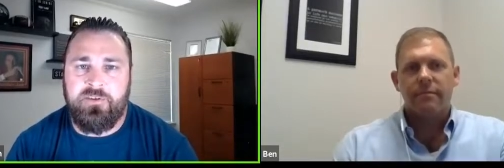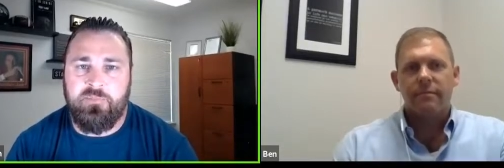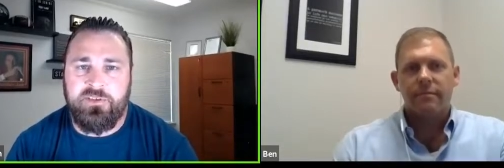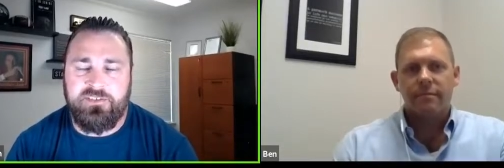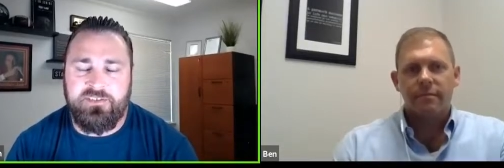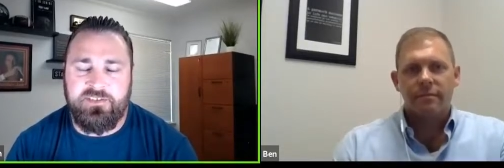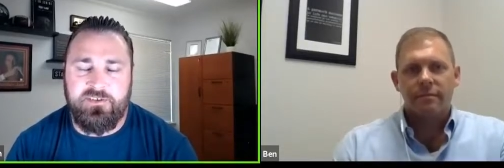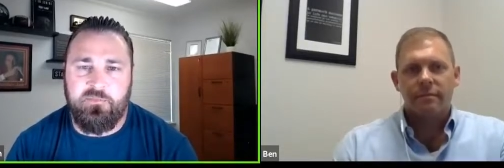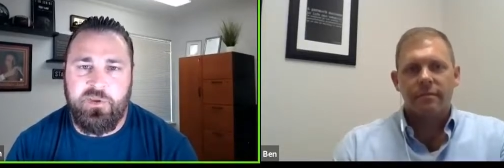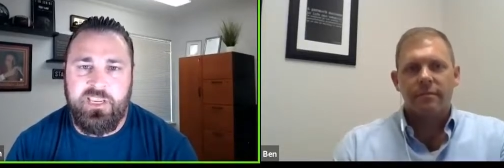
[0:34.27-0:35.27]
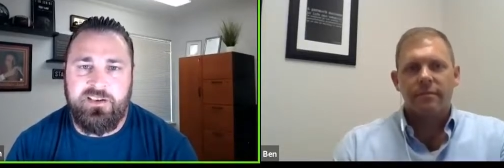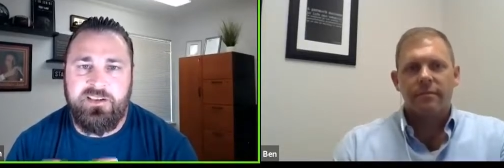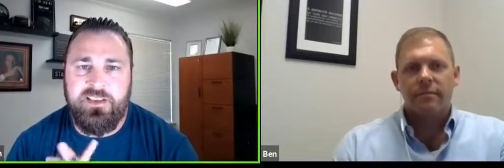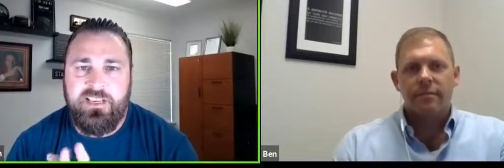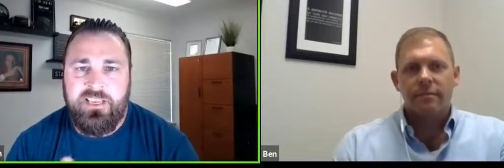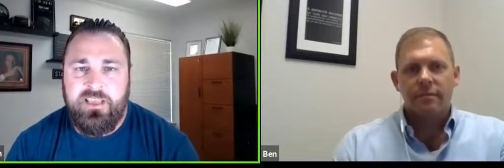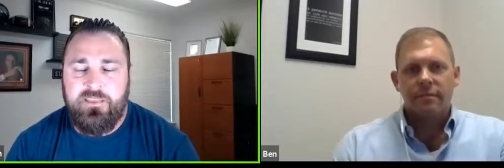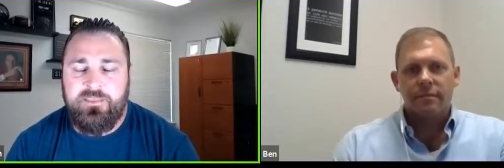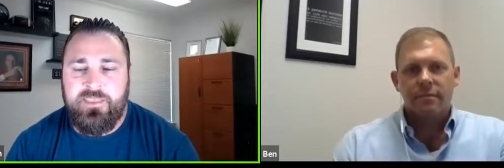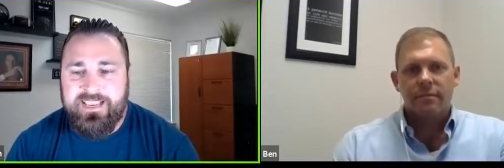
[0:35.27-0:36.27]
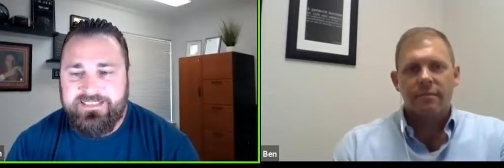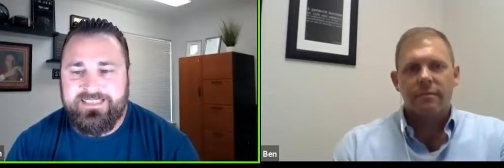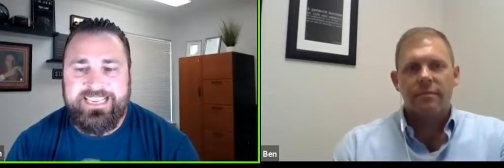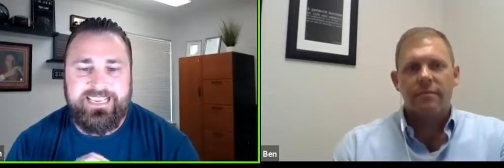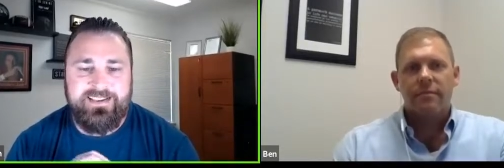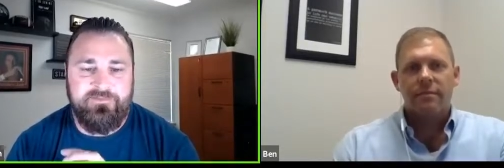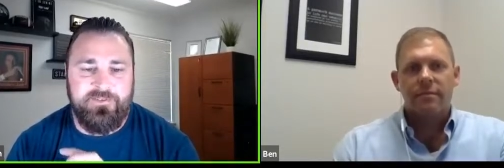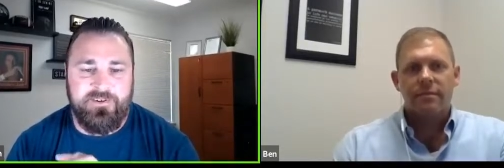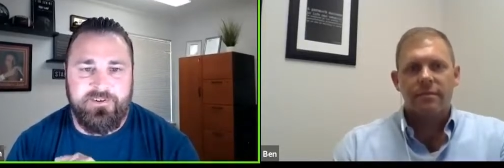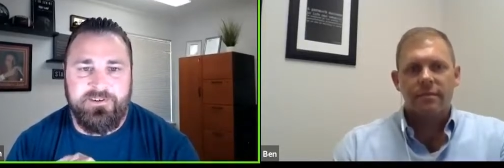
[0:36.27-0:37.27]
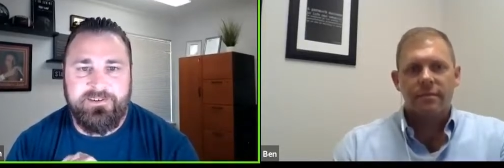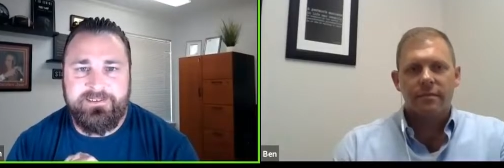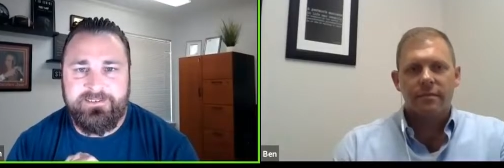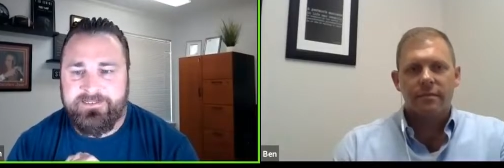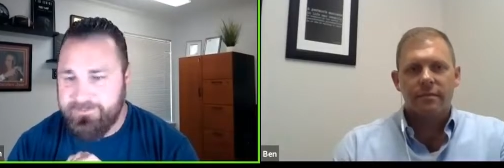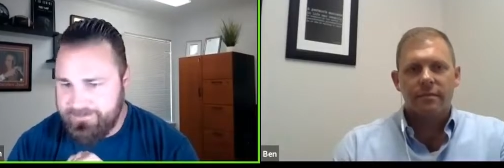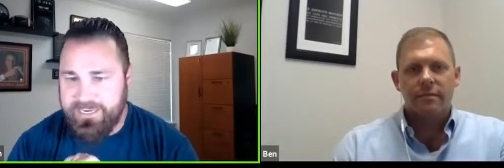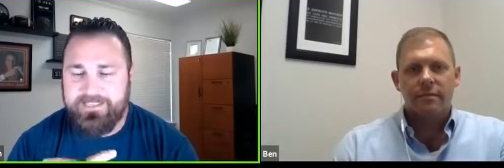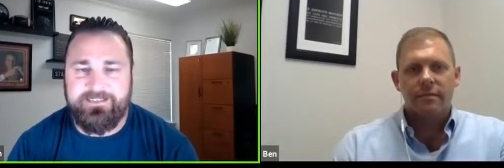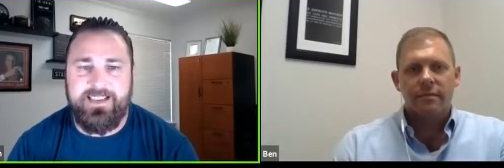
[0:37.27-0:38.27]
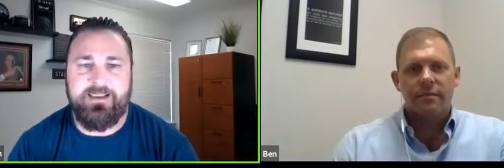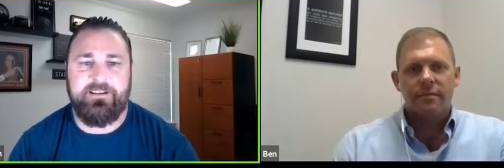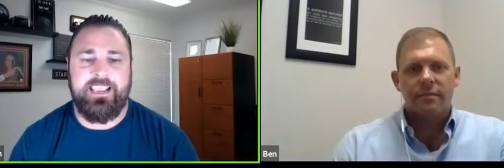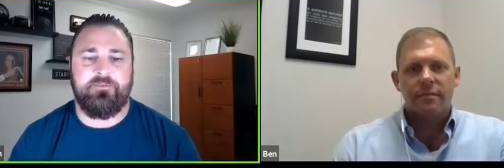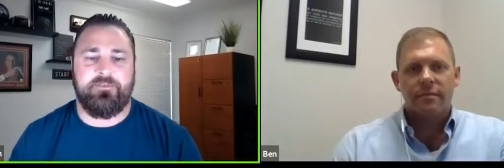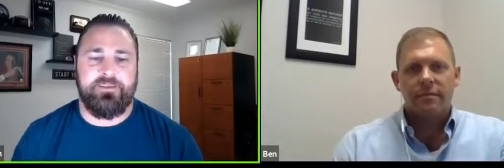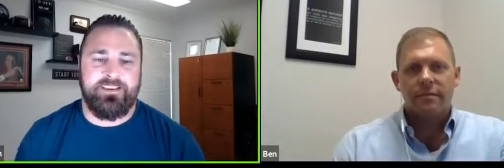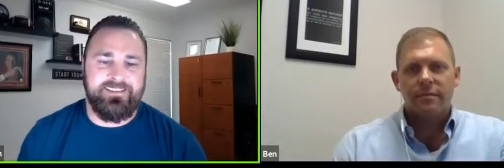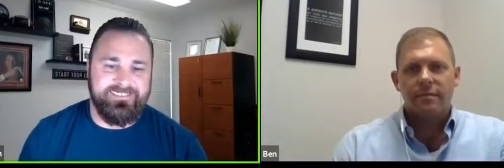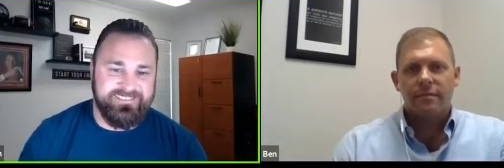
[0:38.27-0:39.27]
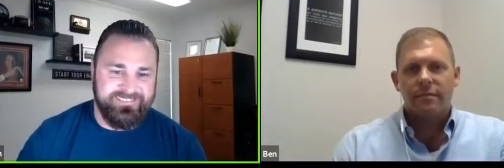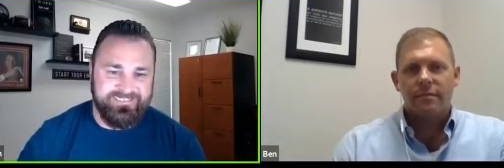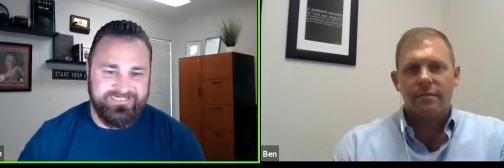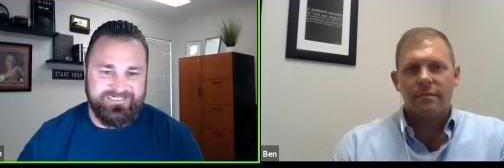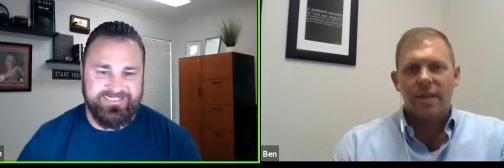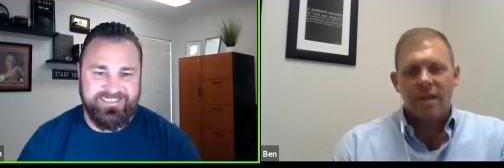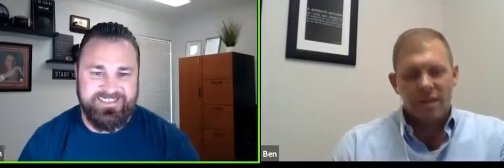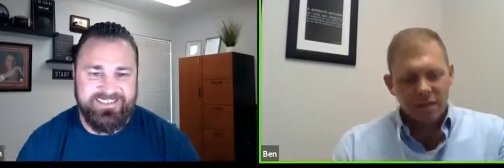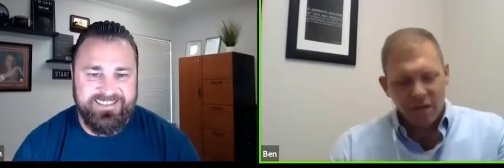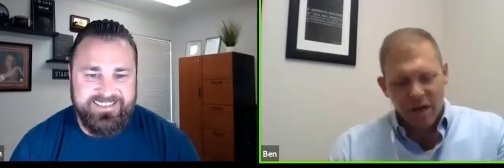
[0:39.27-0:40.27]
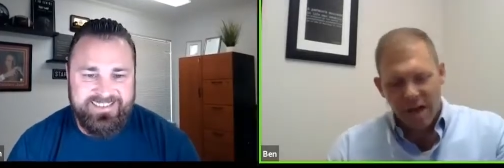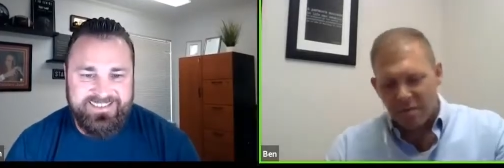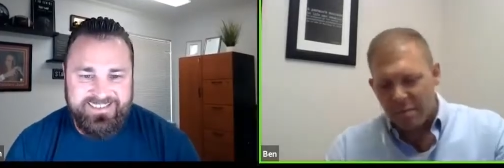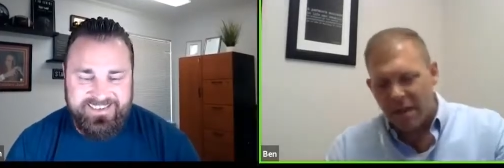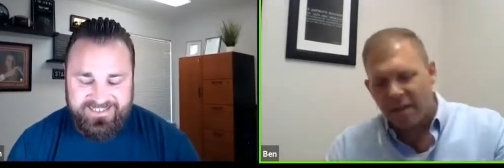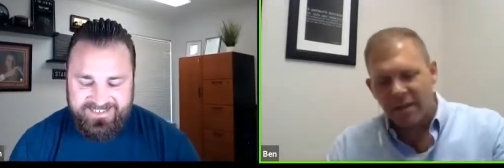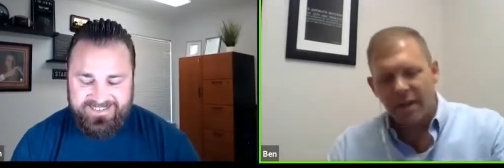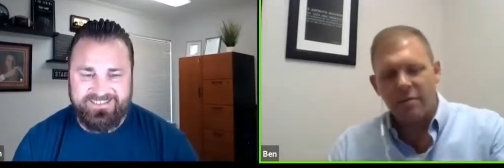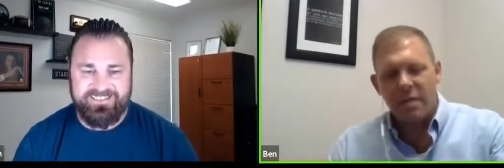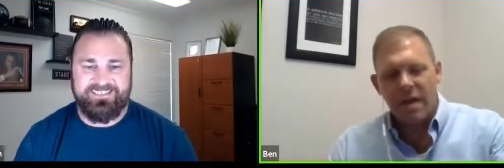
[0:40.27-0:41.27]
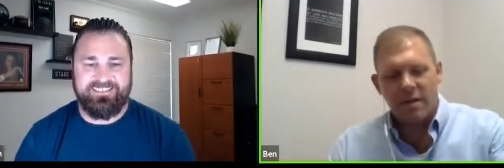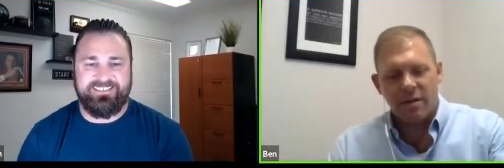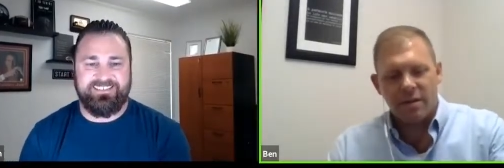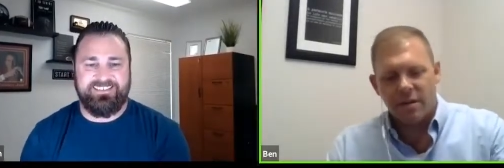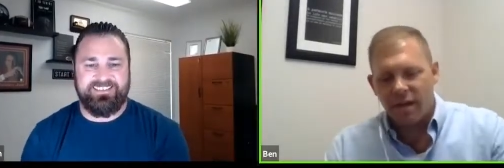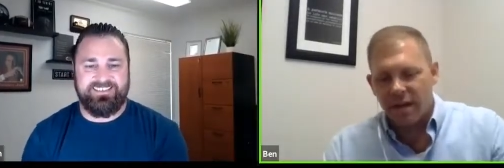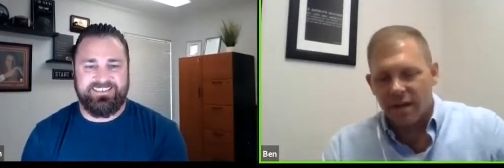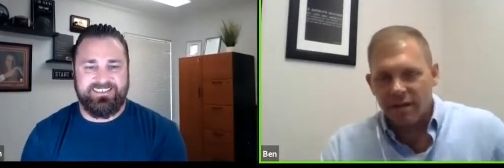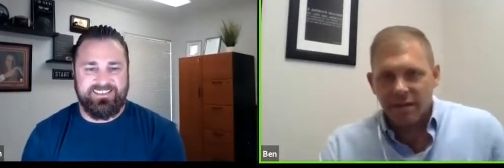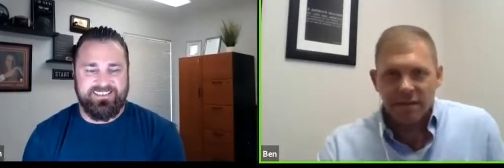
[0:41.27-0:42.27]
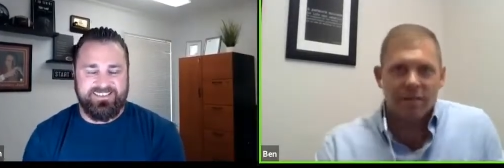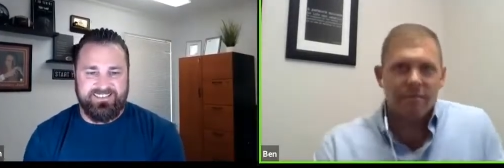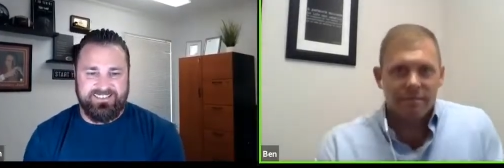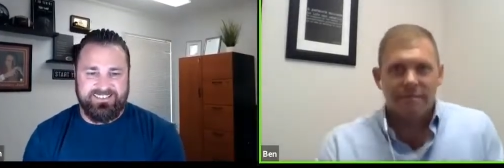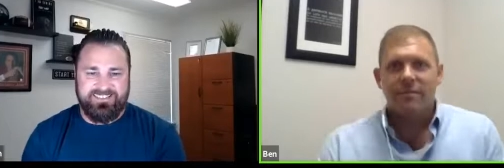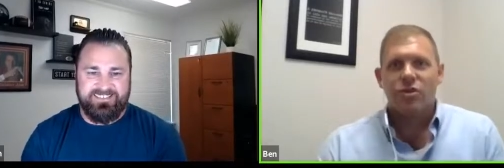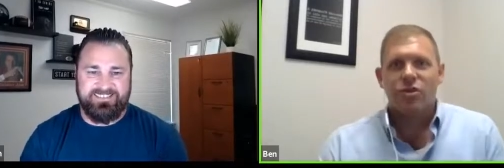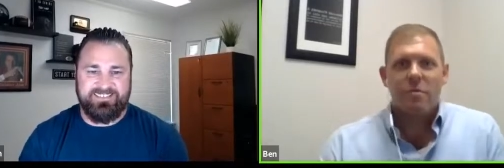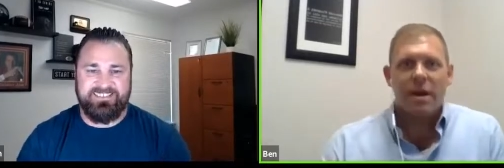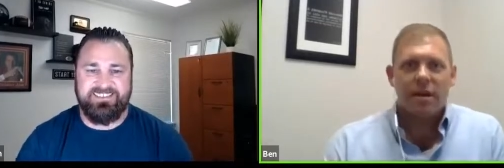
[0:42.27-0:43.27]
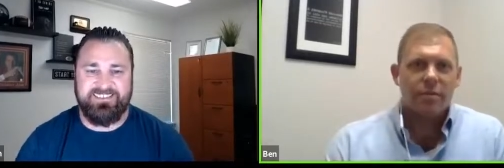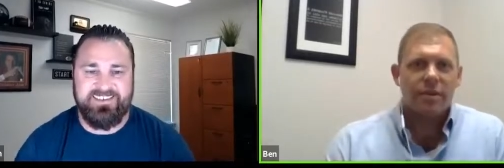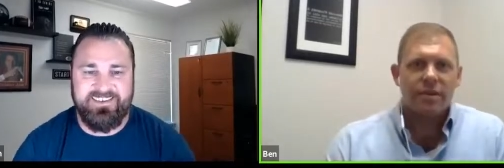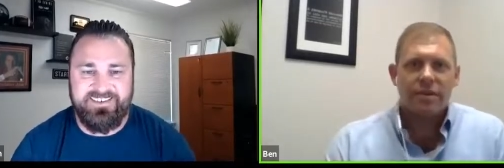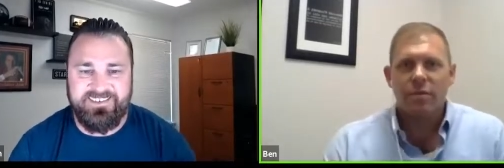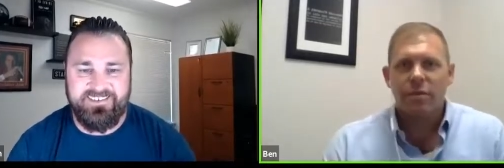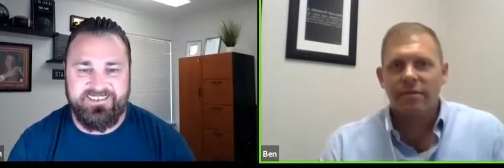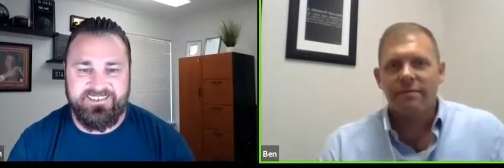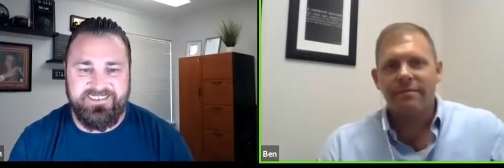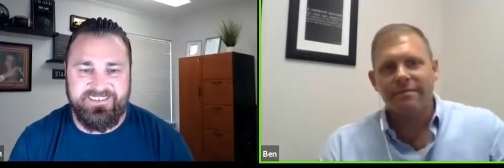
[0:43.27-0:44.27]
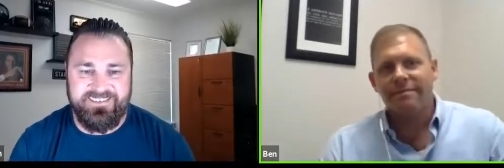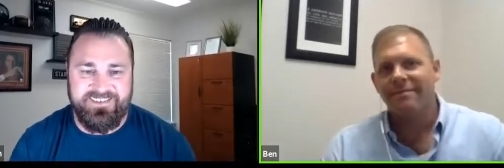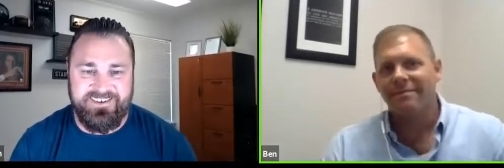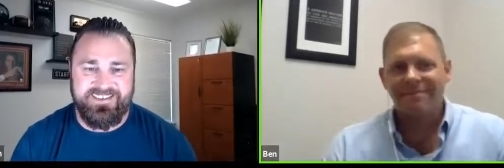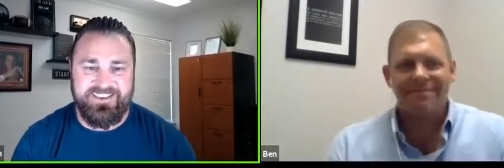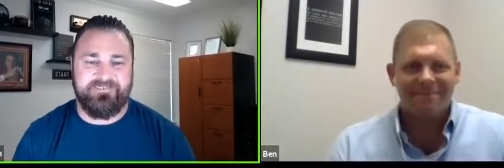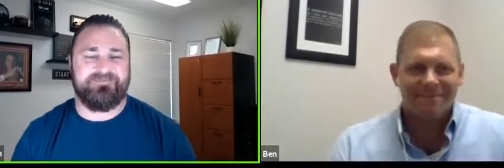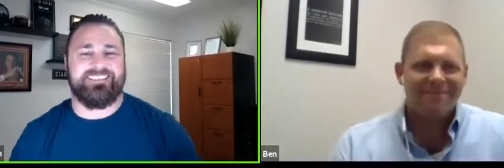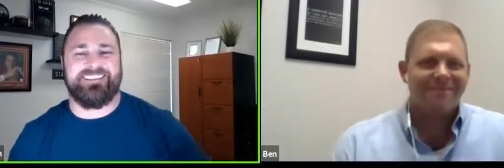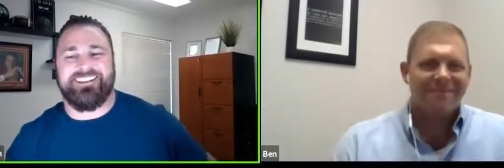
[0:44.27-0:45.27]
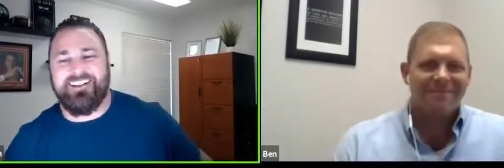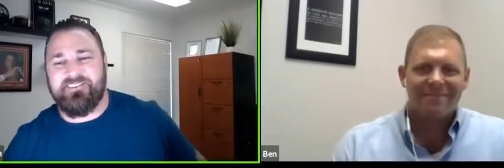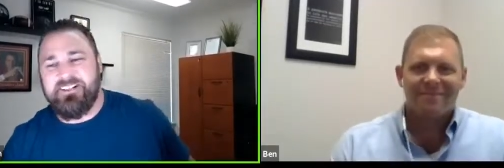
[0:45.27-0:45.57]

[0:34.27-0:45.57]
Speaker 1: businesses. So, Ben, thanks again for taking the time to hang with me.
Speaker 2: Thanks for having me, man. Excited to be on here and, uh, you know, show my underwear to the world. There you go.
Speaker 1: There you go.